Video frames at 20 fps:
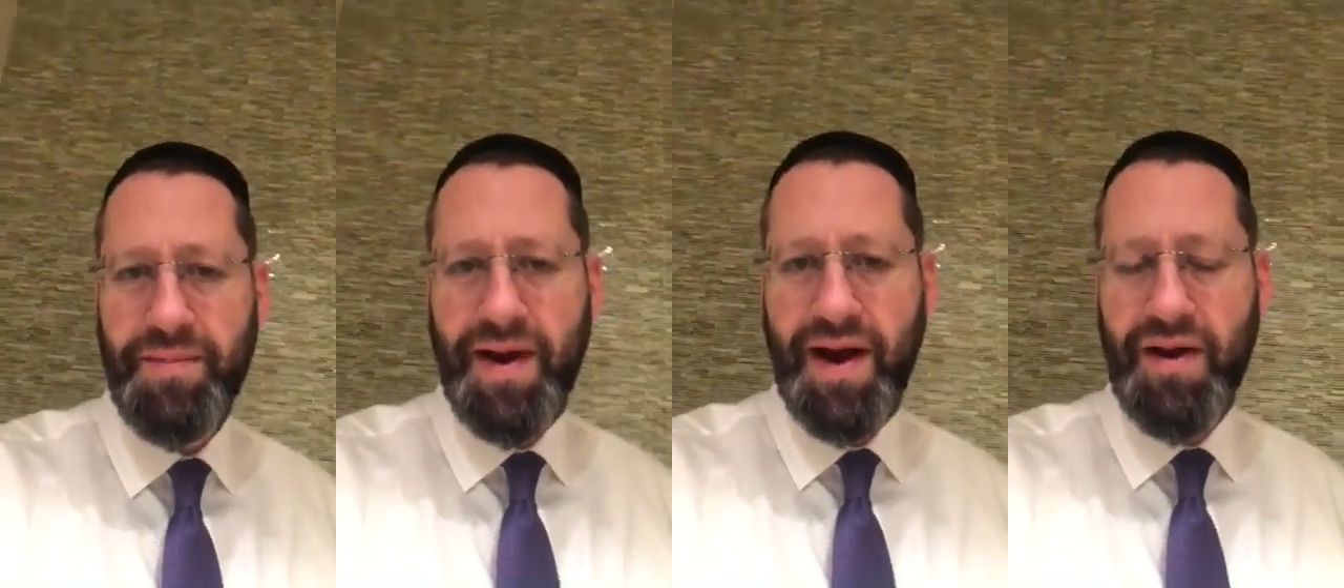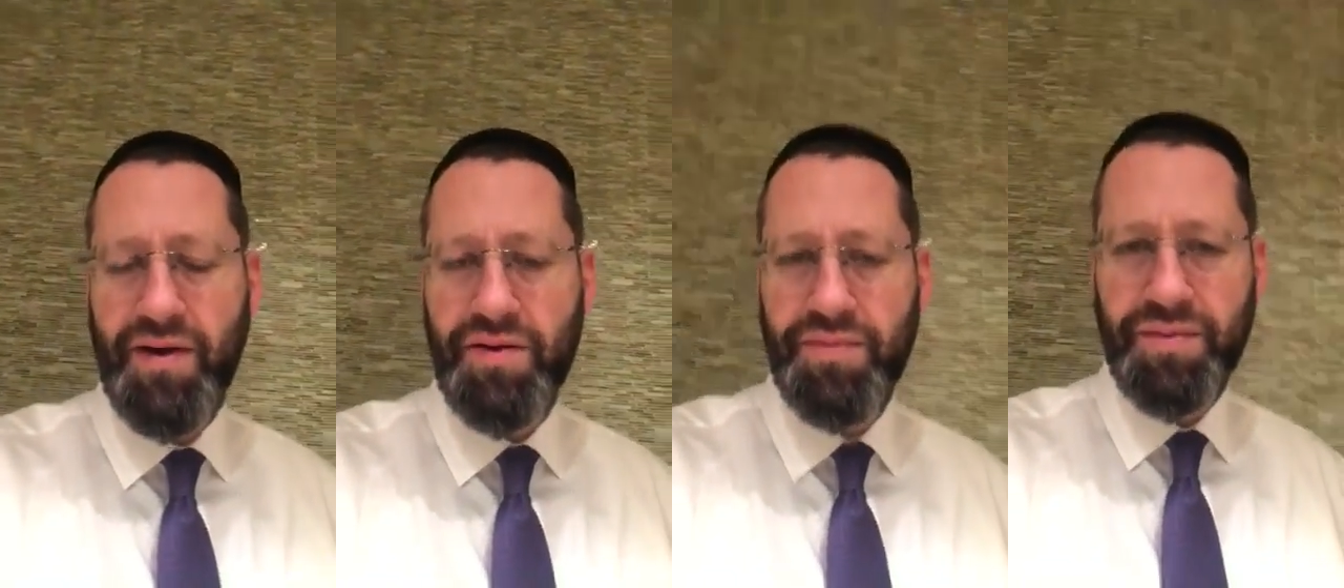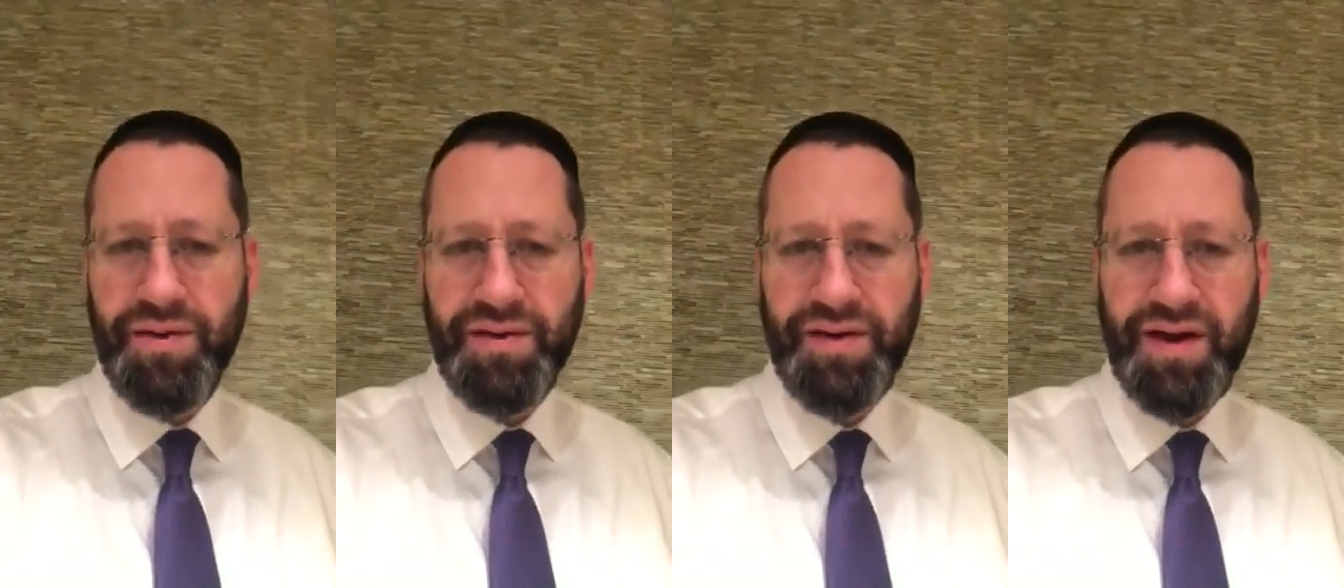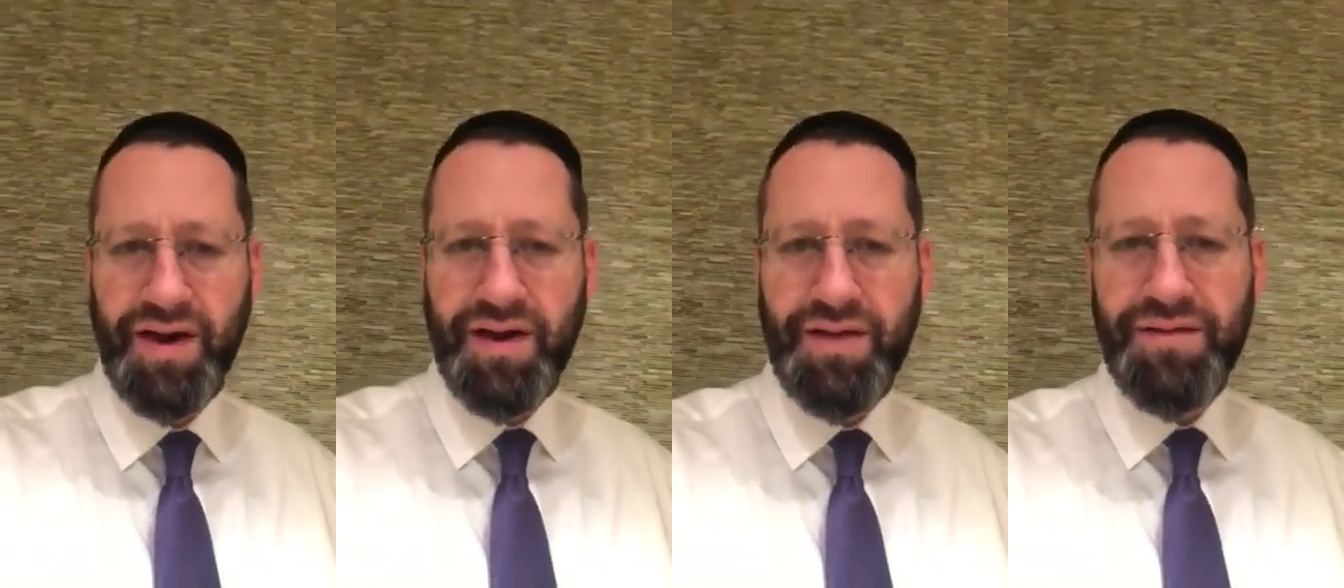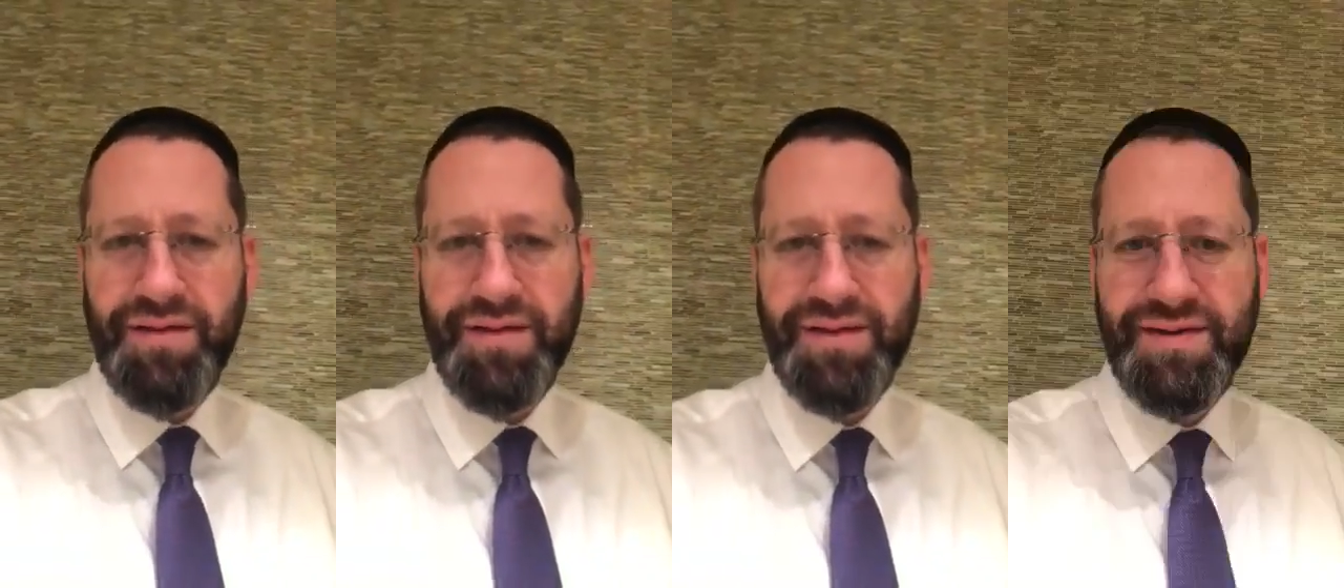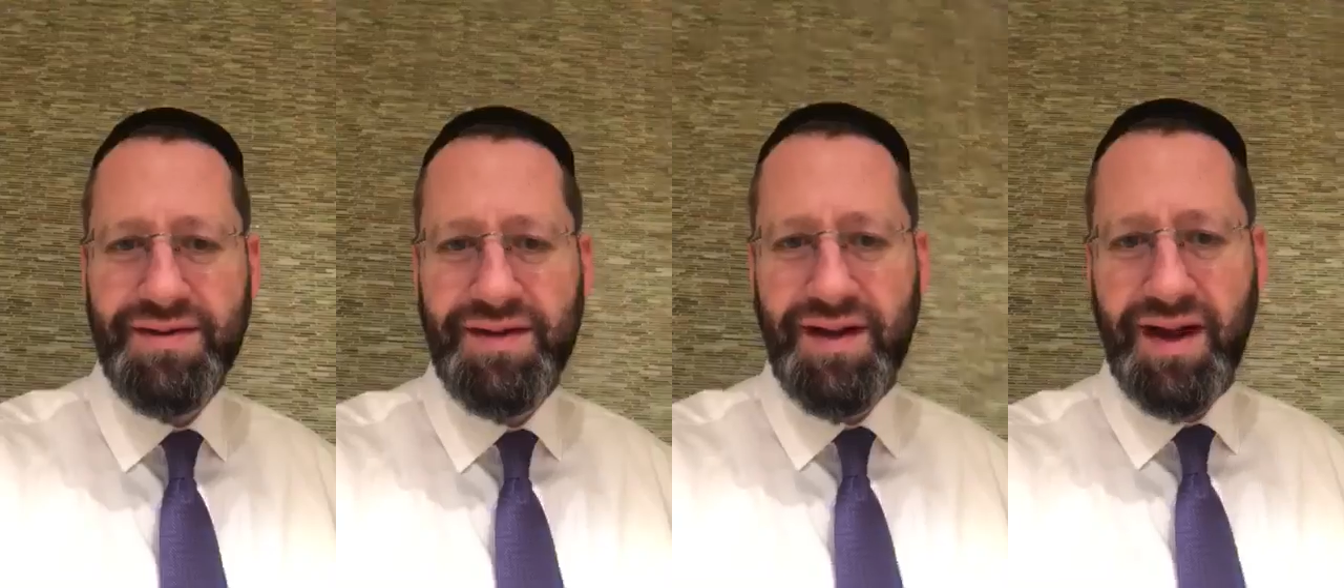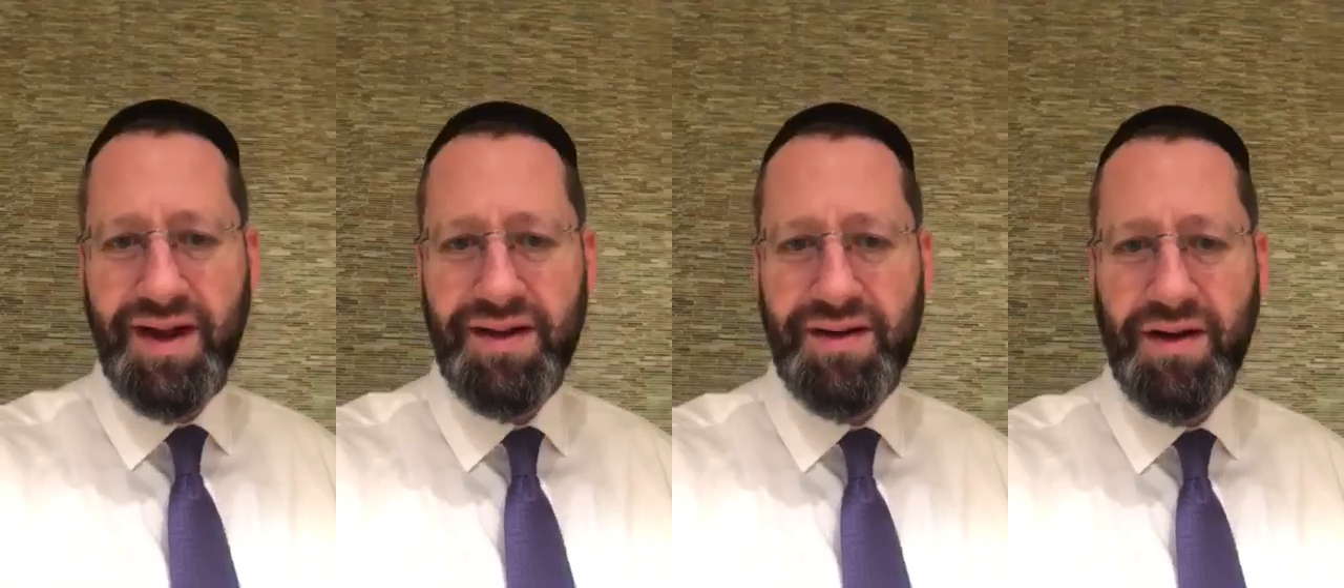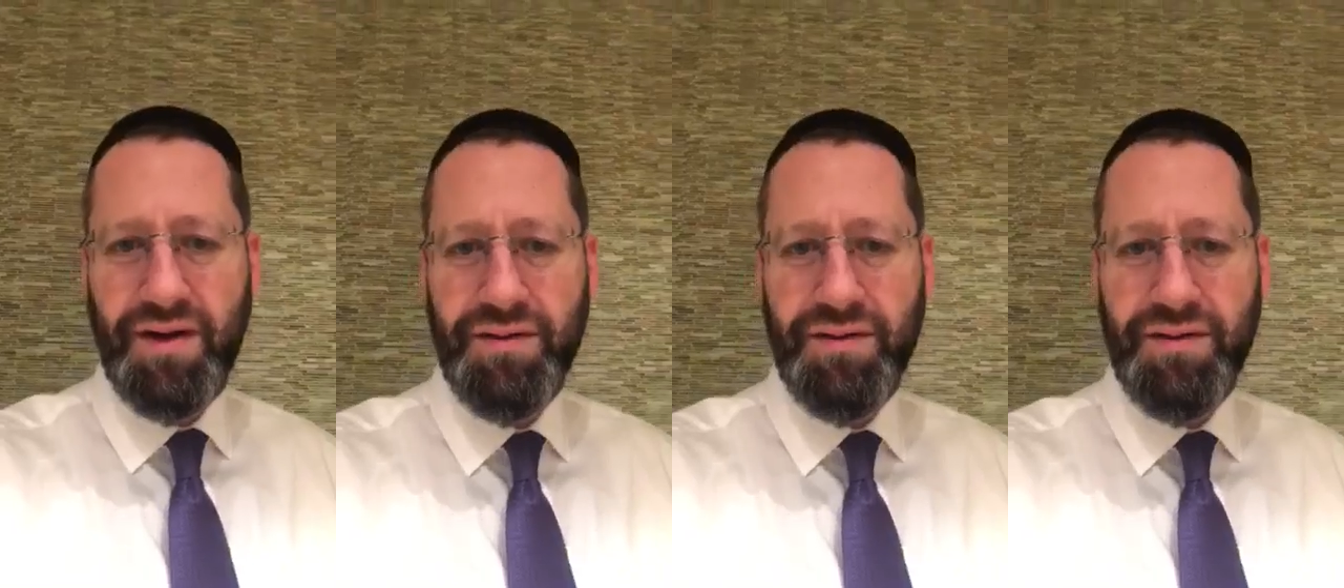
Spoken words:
parable to understand